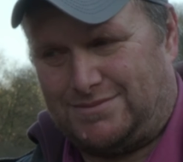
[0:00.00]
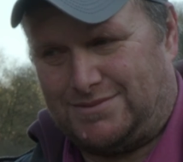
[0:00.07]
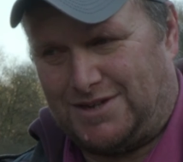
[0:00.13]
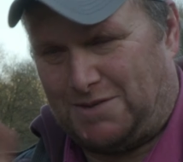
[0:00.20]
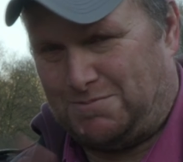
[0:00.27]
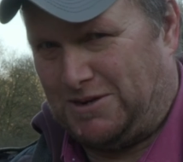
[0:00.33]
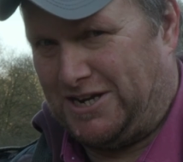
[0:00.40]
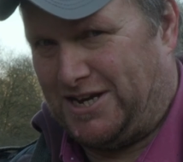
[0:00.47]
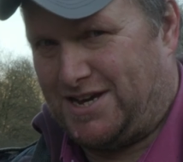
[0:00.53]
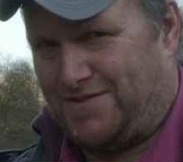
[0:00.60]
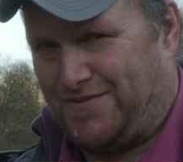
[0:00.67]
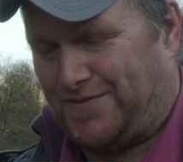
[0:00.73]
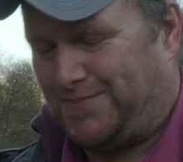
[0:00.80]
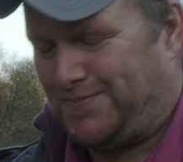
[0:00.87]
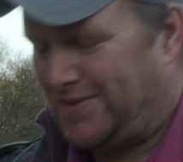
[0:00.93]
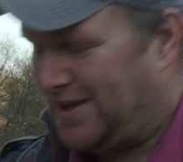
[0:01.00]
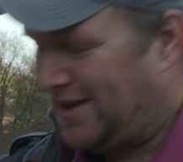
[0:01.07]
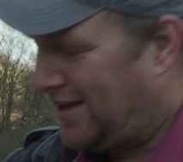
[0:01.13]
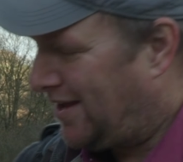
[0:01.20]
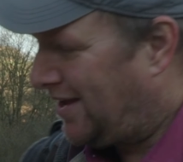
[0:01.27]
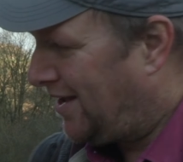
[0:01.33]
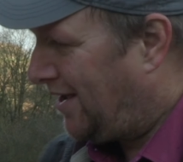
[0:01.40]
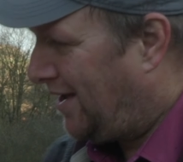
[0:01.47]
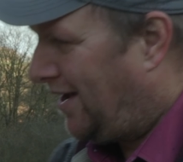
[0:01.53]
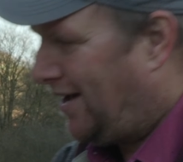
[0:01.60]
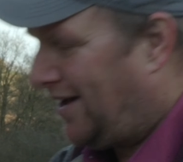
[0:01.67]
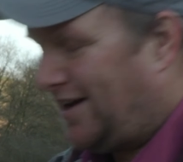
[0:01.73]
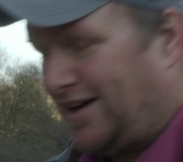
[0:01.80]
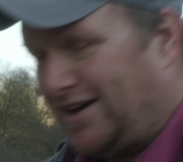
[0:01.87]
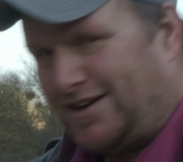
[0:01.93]
I believe,
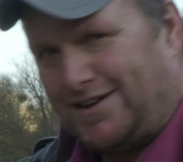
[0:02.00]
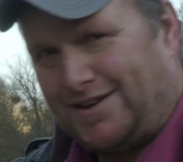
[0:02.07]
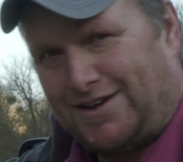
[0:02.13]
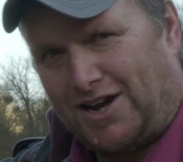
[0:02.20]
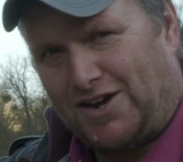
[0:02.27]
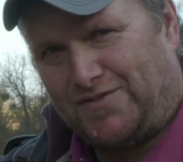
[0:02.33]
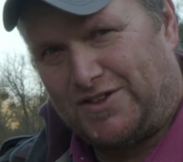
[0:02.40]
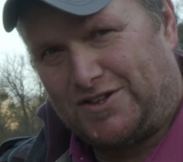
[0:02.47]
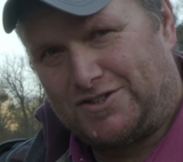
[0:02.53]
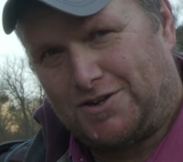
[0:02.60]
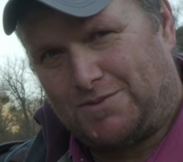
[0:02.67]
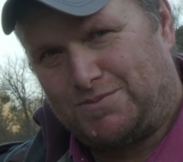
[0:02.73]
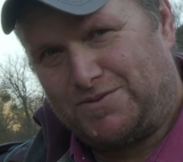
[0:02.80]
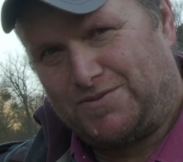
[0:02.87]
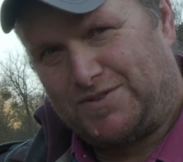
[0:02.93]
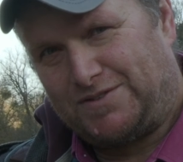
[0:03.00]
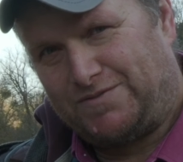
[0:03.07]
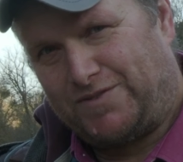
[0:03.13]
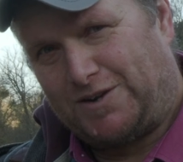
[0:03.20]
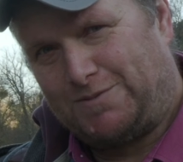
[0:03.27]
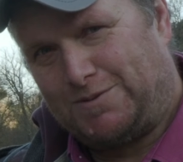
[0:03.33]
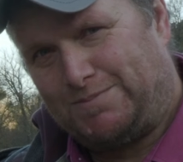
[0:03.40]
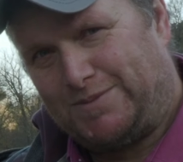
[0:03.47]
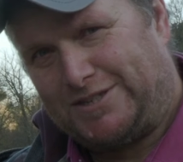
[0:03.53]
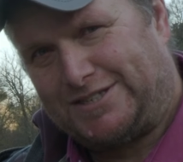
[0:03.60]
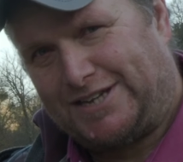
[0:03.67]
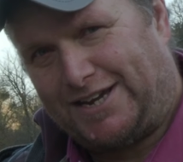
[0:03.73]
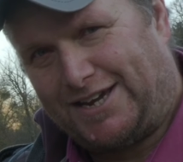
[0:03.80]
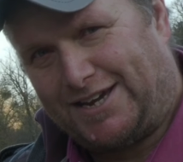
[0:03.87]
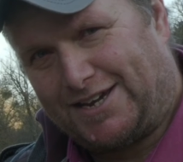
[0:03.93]
over the top of the Roman
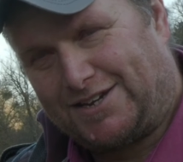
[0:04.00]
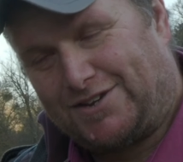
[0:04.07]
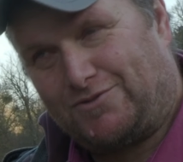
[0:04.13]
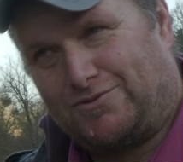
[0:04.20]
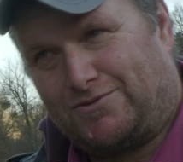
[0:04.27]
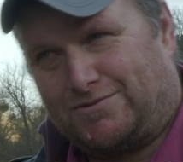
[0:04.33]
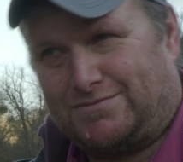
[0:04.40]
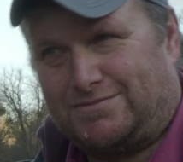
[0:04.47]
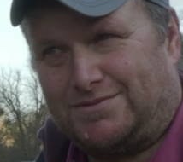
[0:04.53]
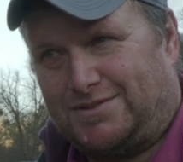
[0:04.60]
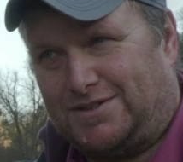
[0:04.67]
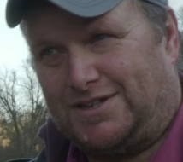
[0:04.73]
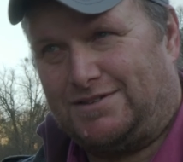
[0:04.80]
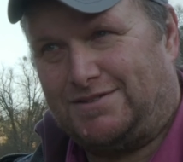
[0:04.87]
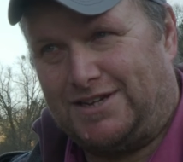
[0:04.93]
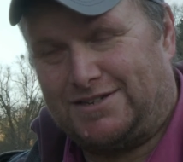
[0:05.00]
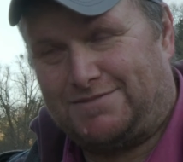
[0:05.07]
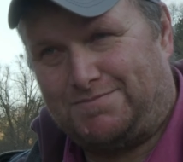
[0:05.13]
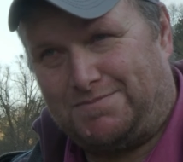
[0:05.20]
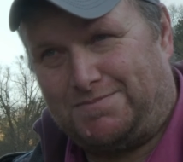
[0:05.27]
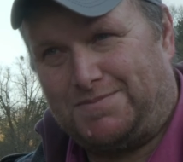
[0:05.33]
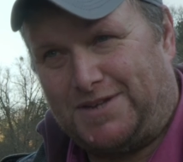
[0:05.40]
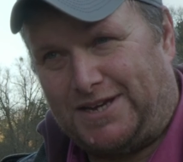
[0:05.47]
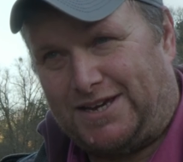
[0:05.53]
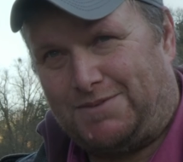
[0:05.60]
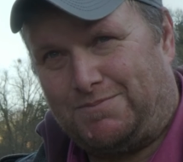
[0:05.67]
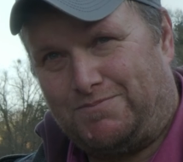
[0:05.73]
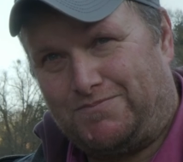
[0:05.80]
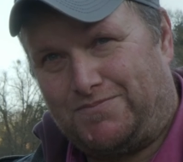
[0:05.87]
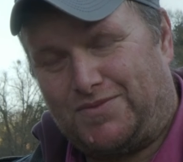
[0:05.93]
mosaic, or the
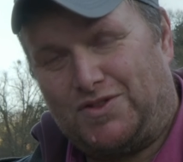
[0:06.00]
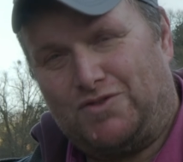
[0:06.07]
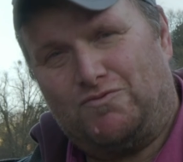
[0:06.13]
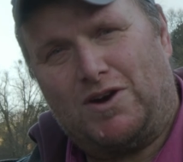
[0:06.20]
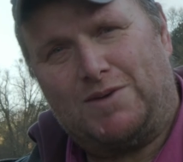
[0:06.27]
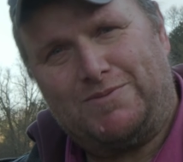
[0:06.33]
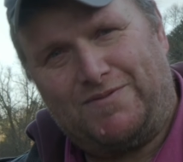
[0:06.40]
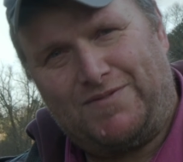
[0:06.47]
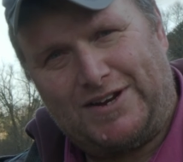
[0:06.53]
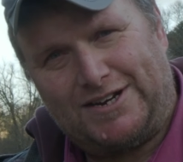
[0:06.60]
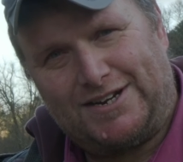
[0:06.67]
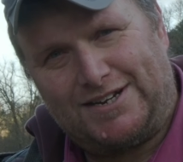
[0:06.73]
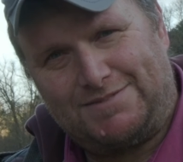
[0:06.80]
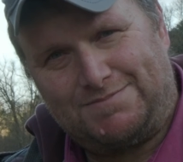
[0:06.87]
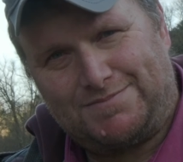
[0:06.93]
Roman villa,